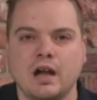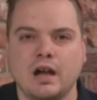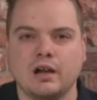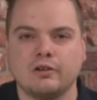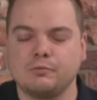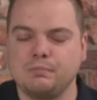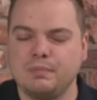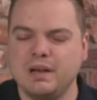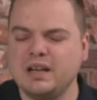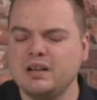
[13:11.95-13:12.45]

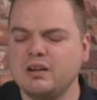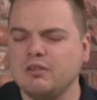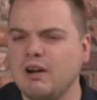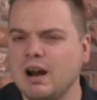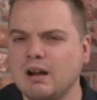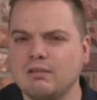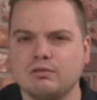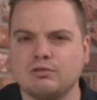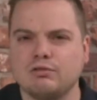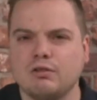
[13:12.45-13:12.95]
has been
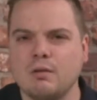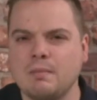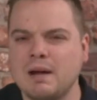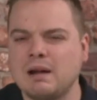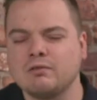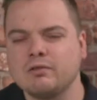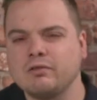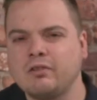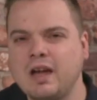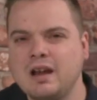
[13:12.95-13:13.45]
around for
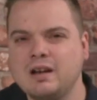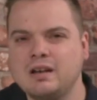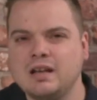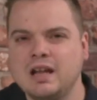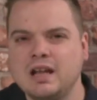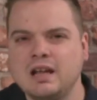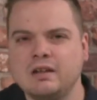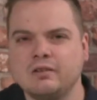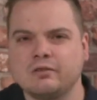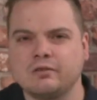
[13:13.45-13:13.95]
about 10
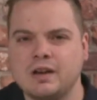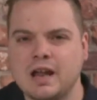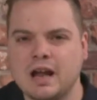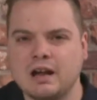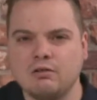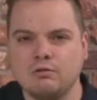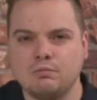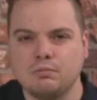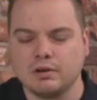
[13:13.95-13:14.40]
years now,